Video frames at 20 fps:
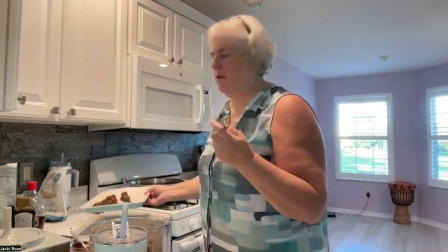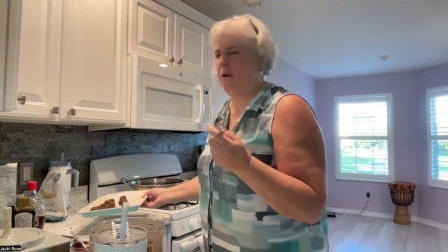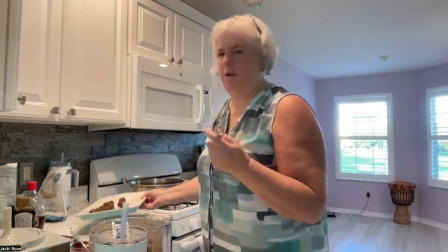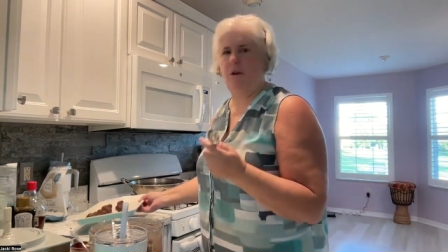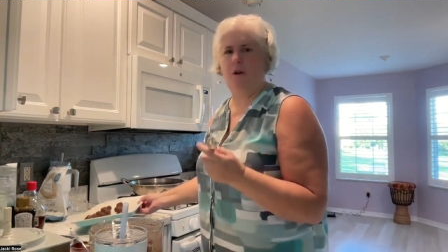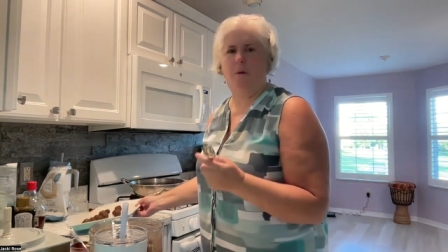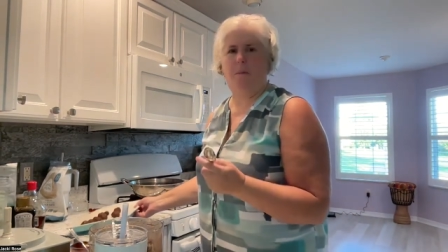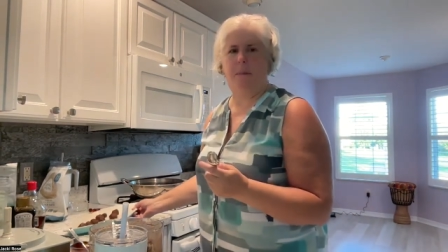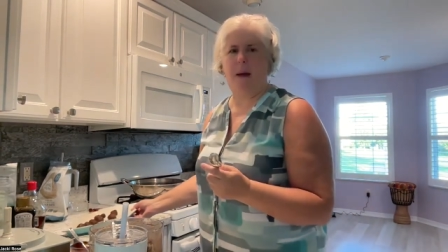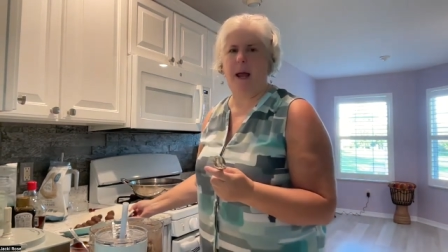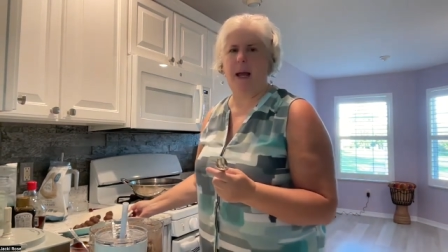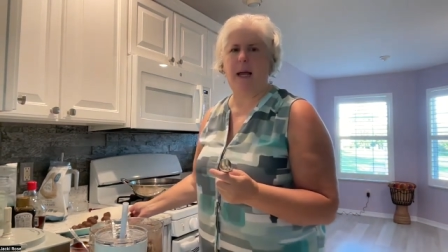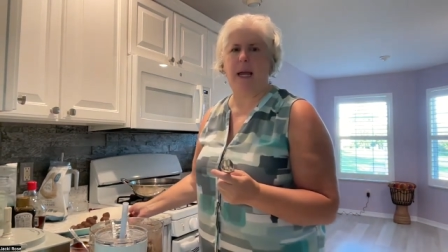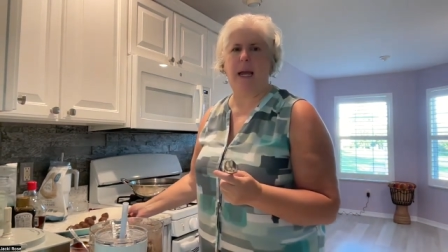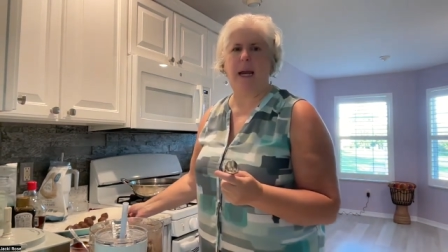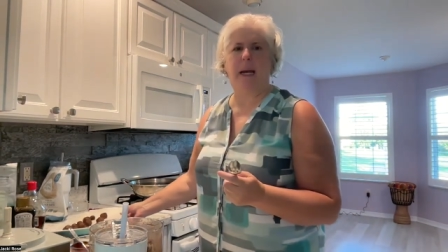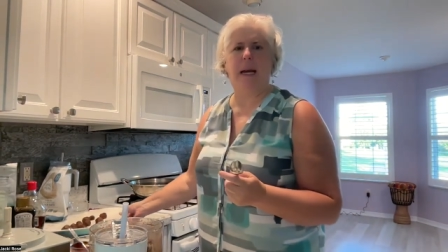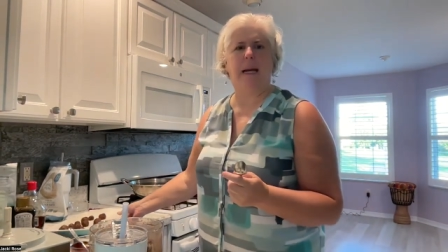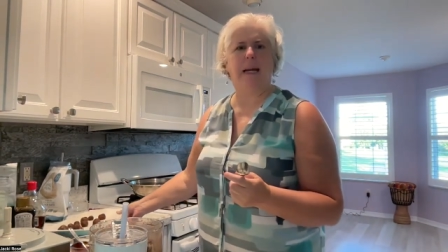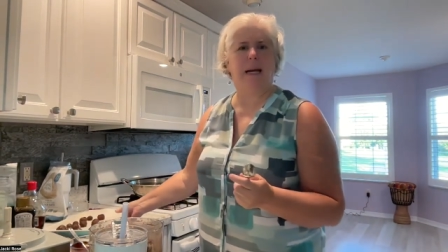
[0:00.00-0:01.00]
No
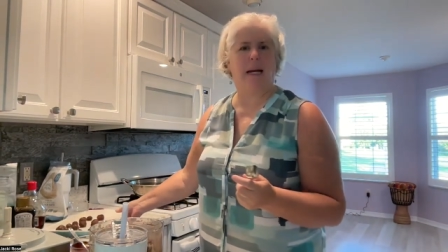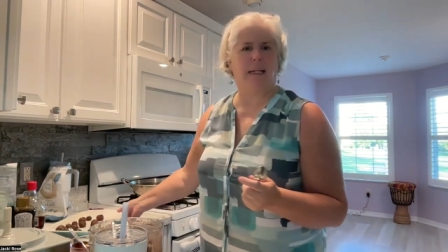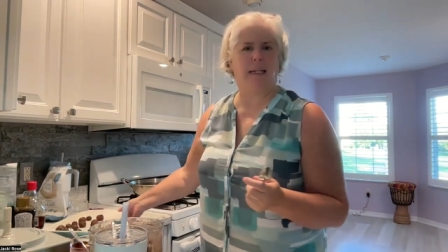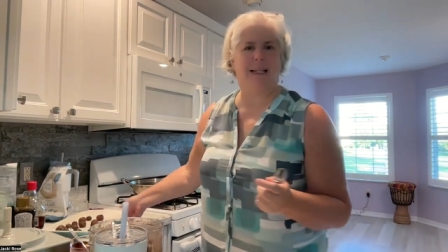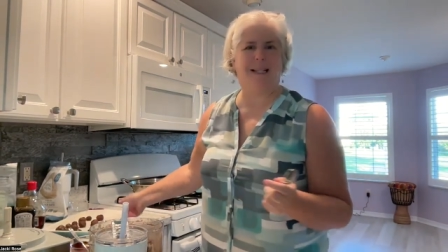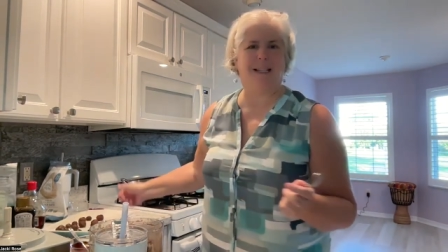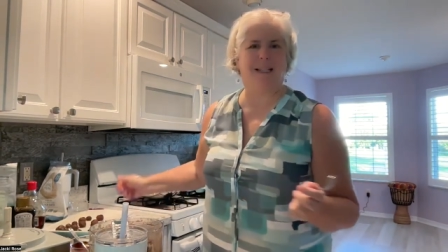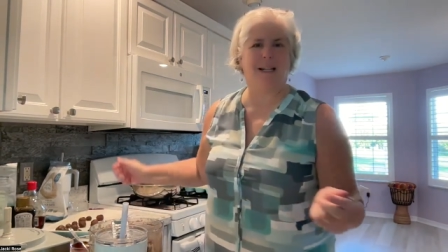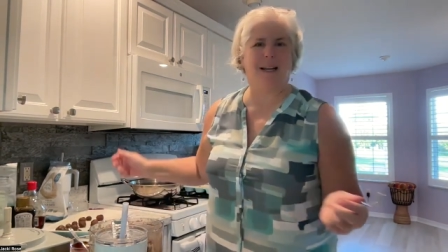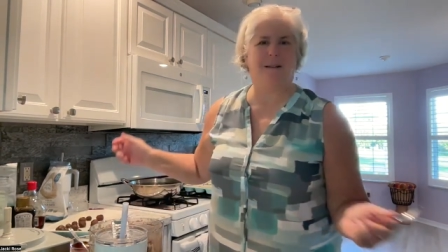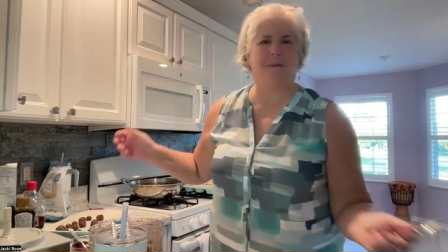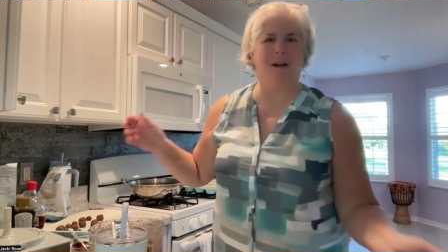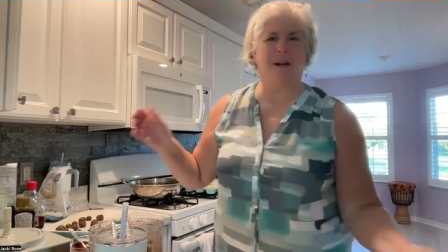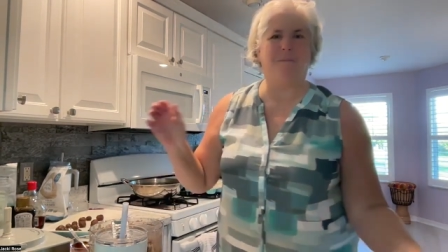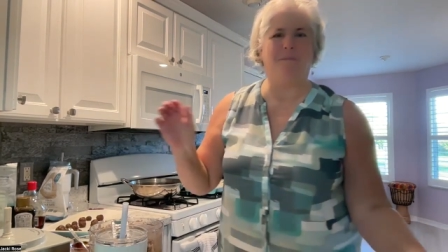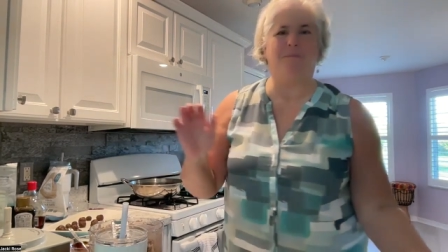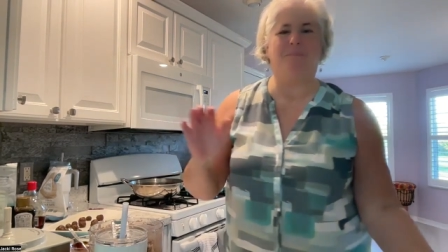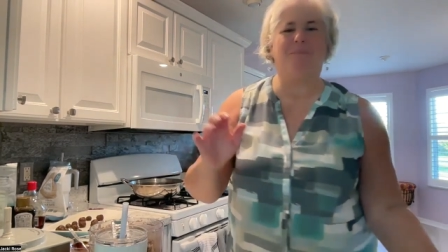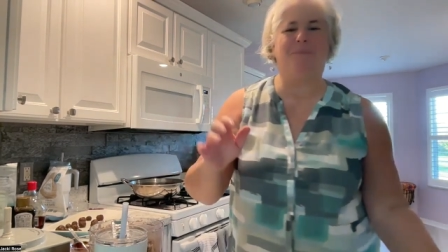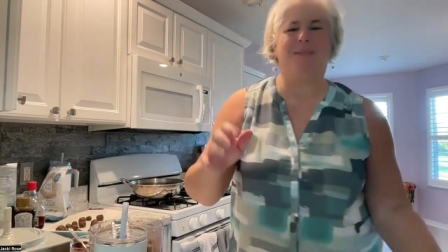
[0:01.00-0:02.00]
baking
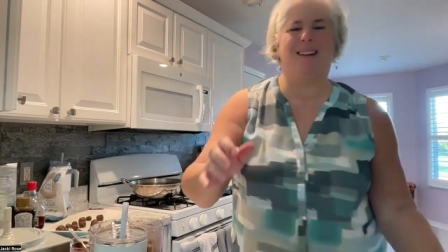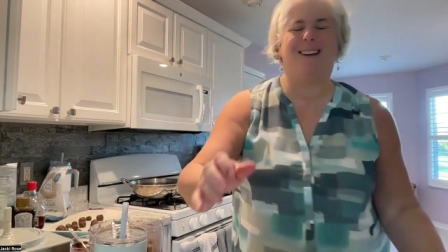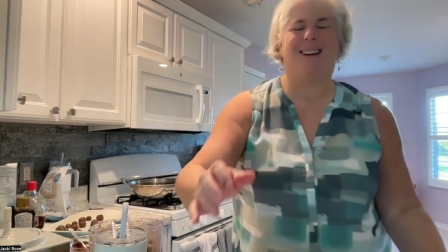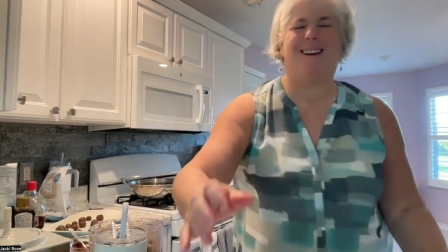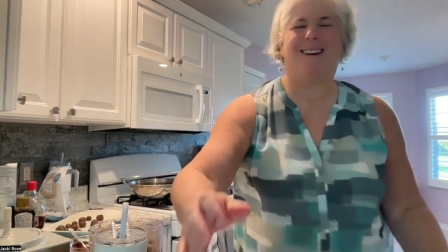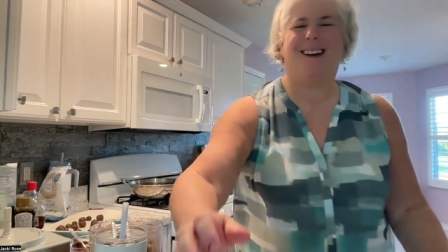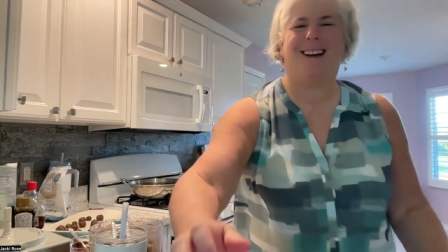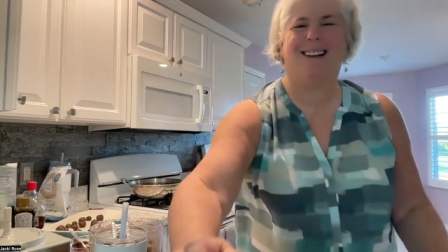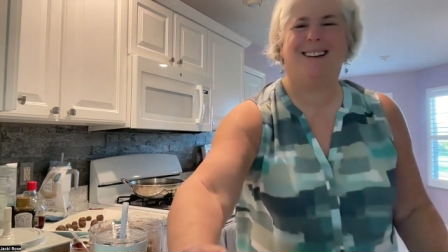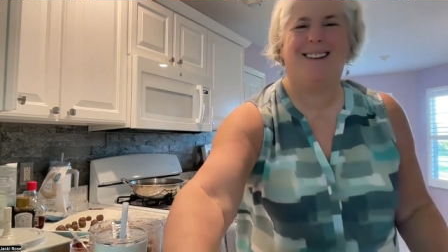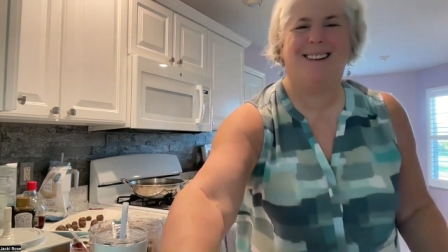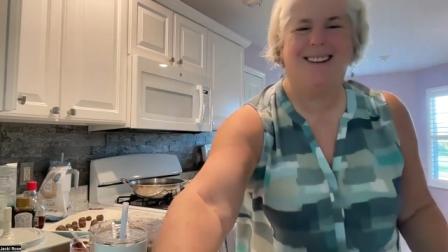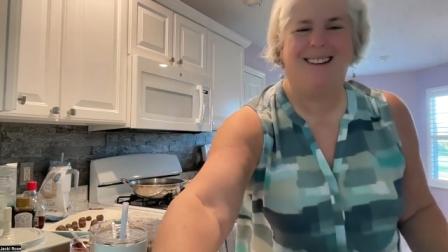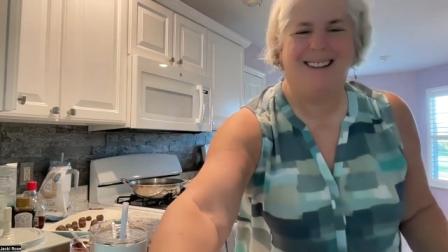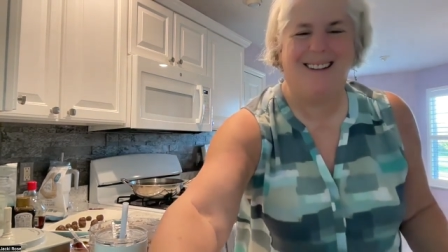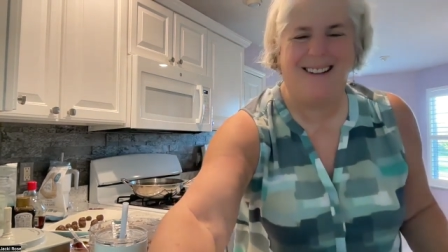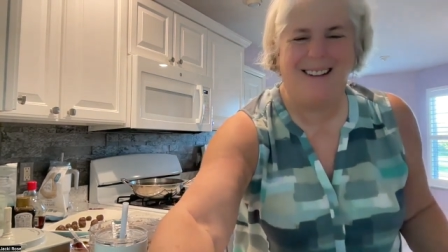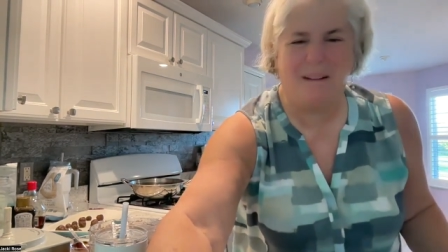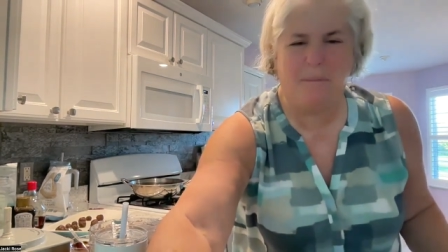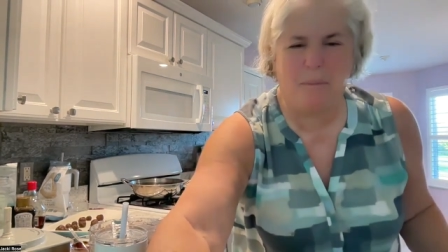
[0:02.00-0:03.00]
necessary. All right,
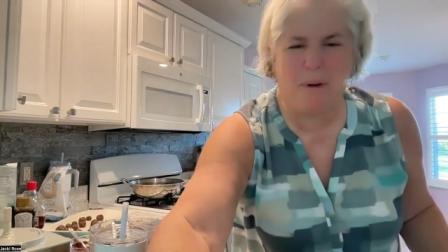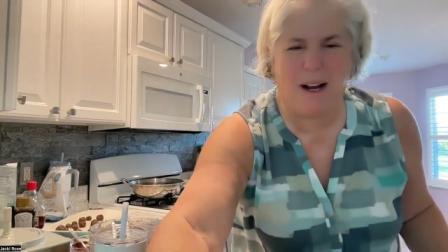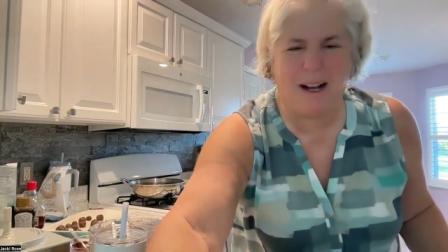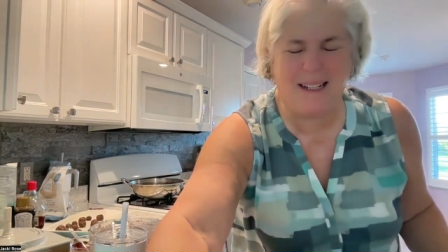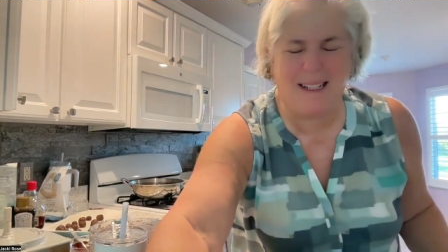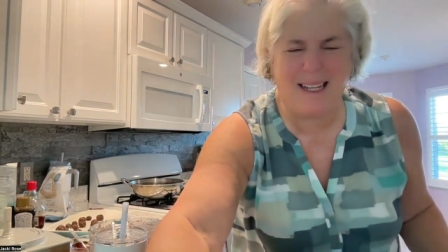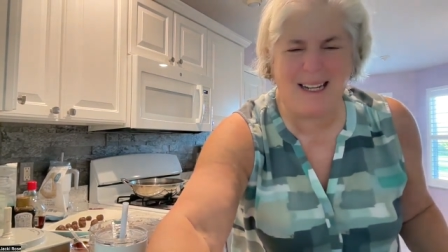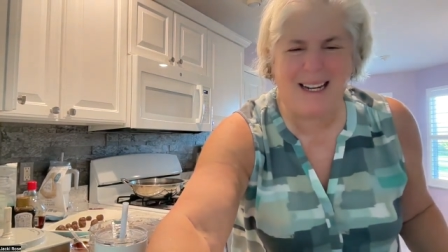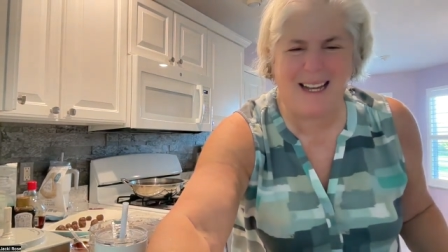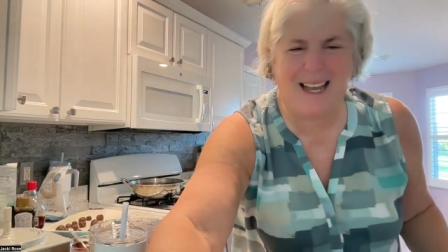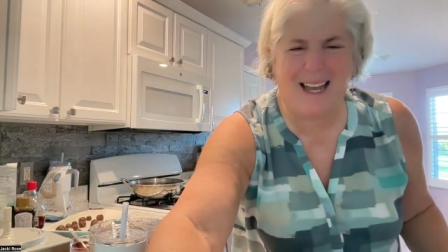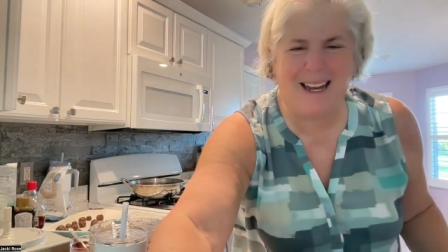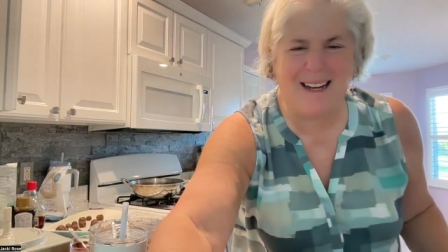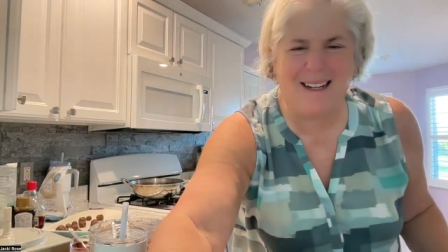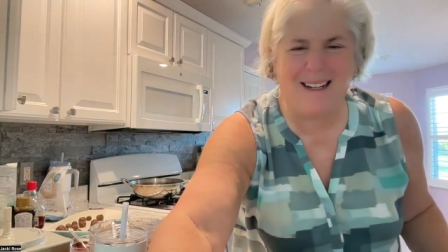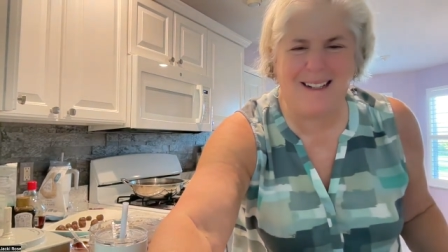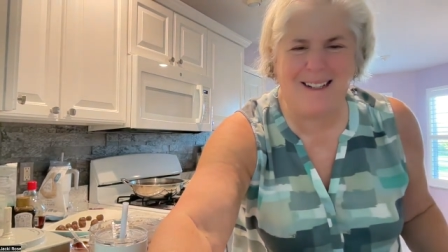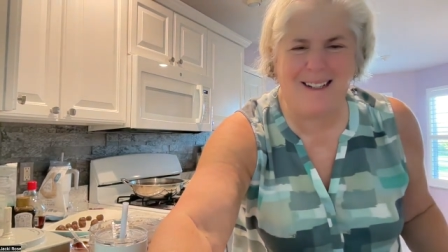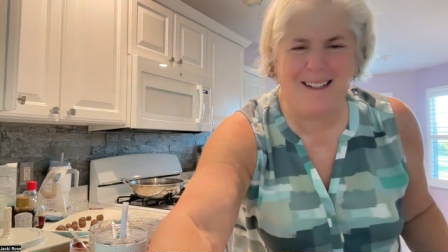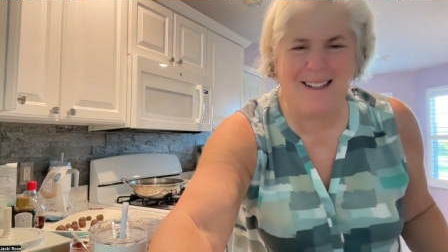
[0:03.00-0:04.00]
pausing again.